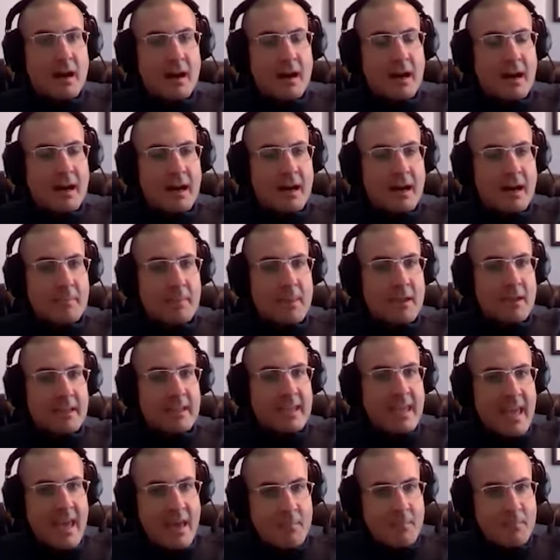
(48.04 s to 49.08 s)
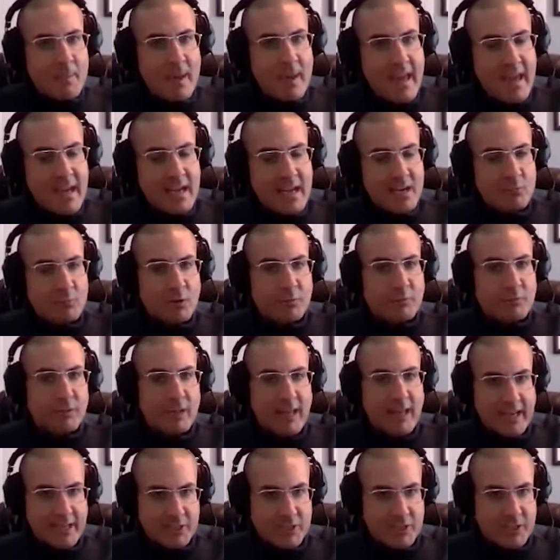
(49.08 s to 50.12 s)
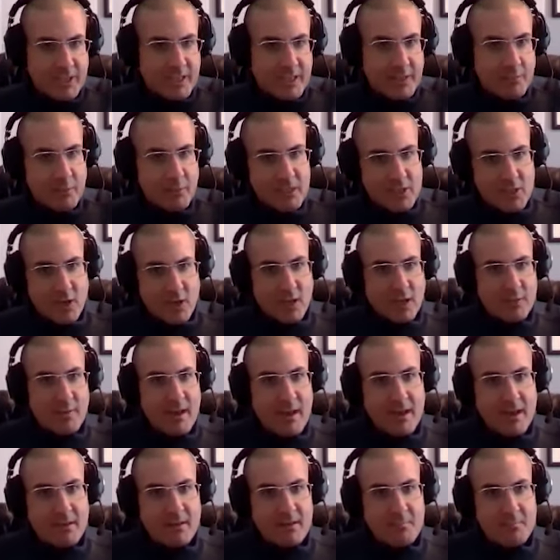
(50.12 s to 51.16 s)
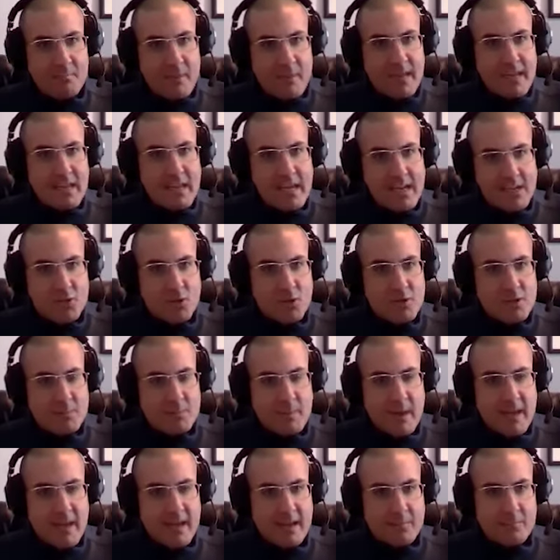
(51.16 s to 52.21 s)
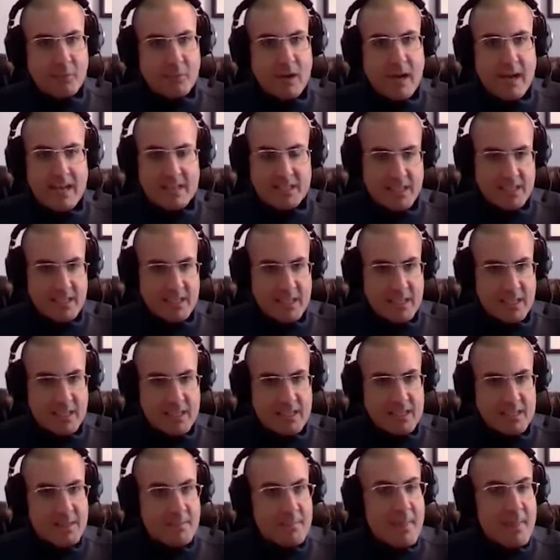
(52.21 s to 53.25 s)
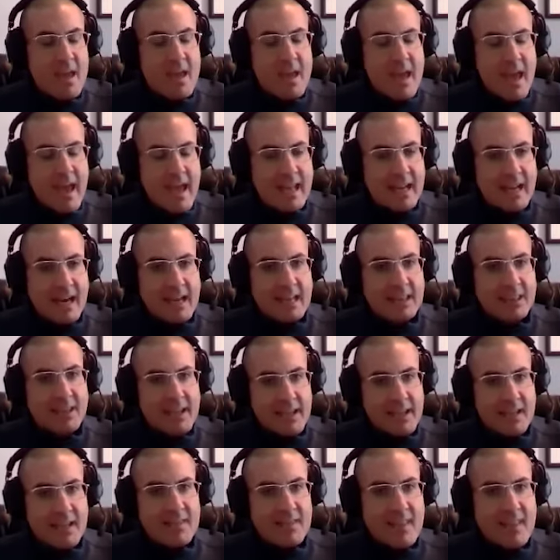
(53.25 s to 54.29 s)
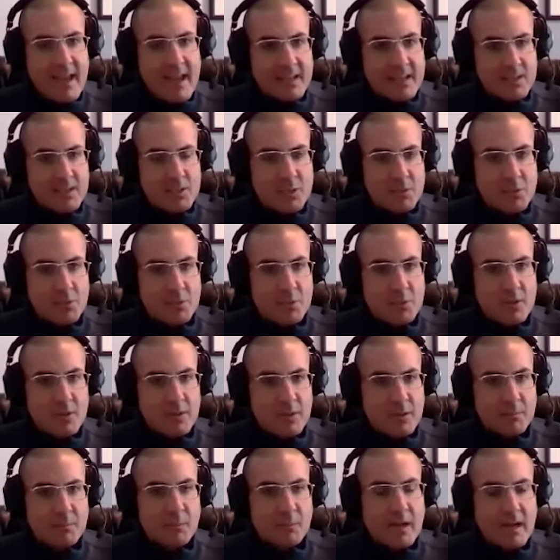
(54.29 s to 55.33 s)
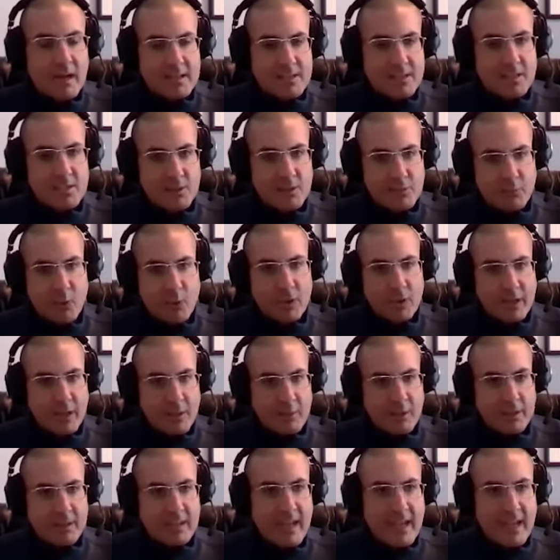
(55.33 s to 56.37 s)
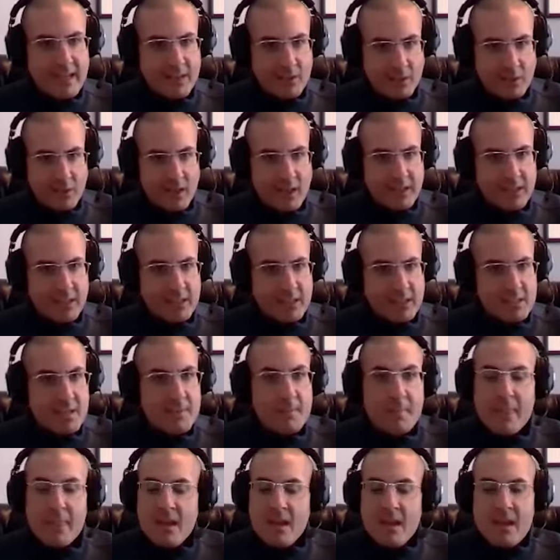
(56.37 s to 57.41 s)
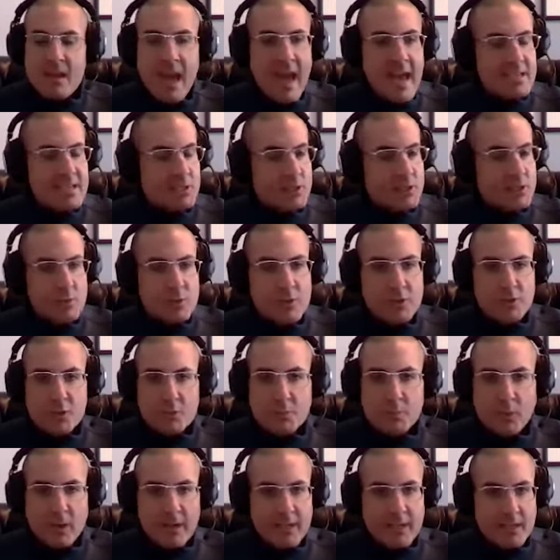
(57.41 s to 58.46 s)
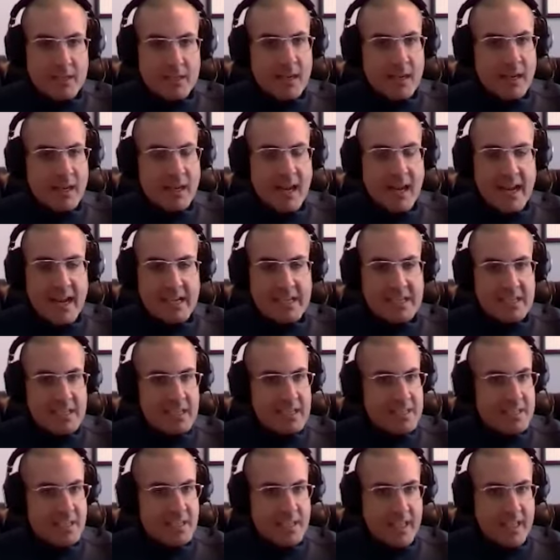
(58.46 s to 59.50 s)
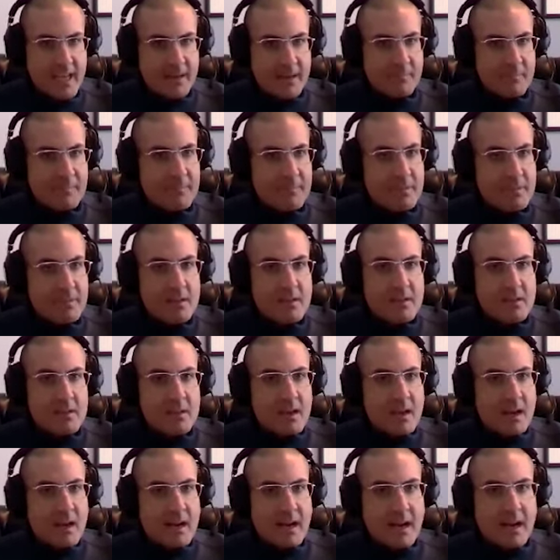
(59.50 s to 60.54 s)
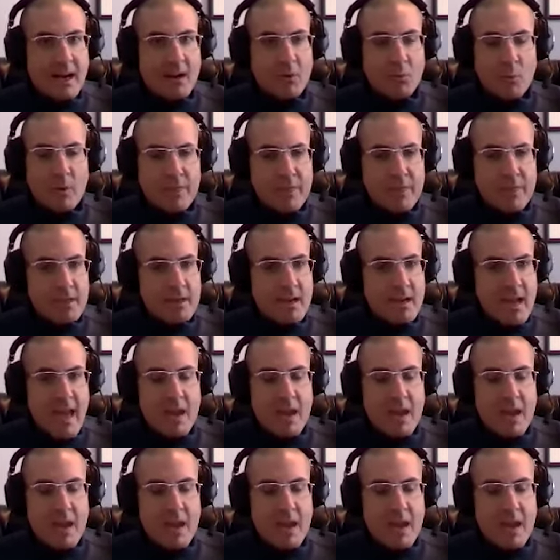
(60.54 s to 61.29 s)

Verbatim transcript: um, campaign reflection. And we talk about many interdependent processes. And I liken that to the process of working with Kendall Hunt. As soon as you bring an idea to them, uh, within